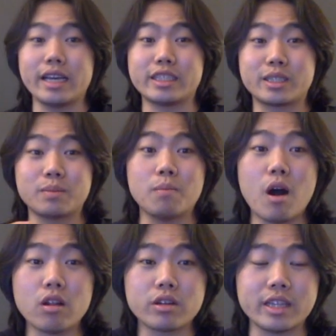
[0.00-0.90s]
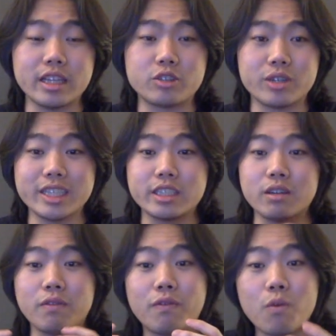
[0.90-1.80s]
It's smaller than the
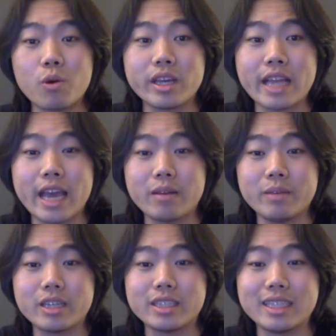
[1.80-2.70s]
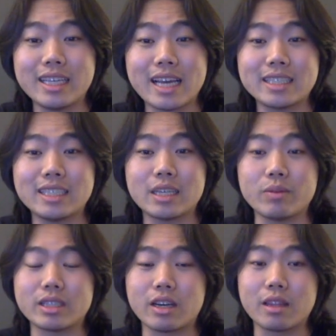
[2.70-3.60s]
traditional 40 nanometer DDICs
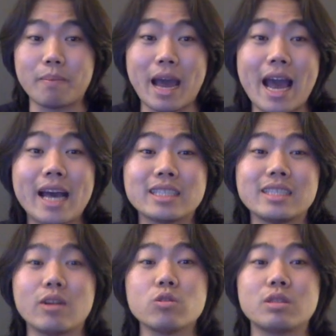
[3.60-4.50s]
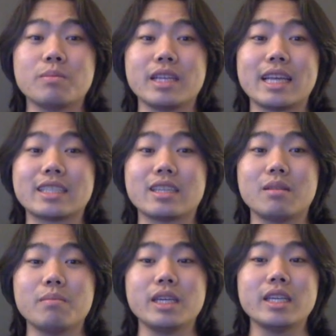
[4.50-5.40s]
that we saw in the past, and ultimately that's
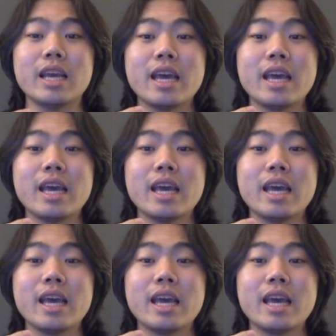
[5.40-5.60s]
going to mean